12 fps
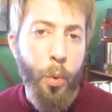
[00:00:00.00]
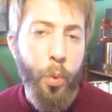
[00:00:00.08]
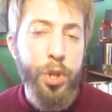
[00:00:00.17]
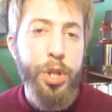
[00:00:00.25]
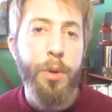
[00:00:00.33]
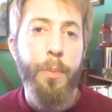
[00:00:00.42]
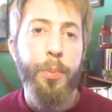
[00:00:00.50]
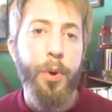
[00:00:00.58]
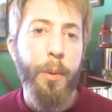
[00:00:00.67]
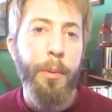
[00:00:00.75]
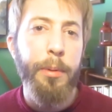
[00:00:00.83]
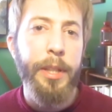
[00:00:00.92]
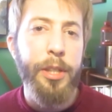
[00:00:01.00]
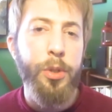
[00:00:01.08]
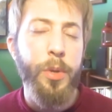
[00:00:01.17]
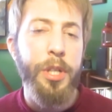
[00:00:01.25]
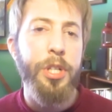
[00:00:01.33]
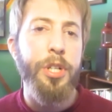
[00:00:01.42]
was probably
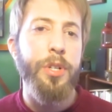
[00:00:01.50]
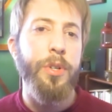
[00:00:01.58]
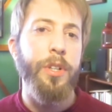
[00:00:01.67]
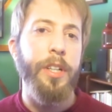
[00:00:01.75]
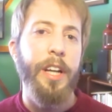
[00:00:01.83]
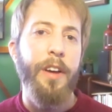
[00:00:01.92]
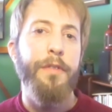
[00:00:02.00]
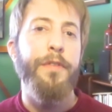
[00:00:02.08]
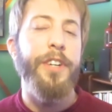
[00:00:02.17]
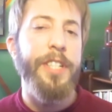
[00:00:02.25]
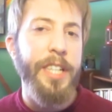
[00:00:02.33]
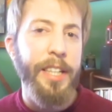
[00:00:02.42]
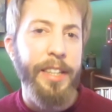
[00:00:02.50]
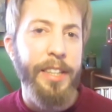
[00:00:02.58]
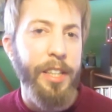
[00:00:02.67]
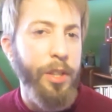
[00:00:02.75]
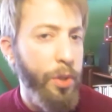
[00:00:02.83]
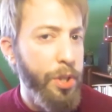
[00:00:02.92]
to ensure
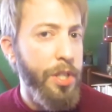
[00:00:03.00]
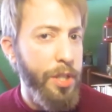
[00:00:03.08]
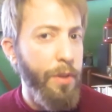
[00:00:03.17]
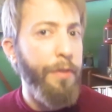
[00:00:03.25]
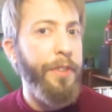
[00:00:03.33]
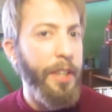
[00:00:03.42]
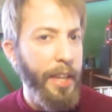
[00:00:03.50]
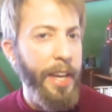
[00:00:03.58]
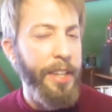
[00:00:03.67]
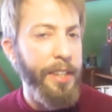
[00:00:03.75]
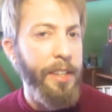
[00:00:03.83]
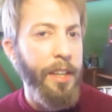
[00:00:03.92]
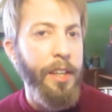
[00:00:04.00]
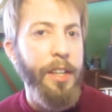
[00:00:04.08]
fertility, not just of the land,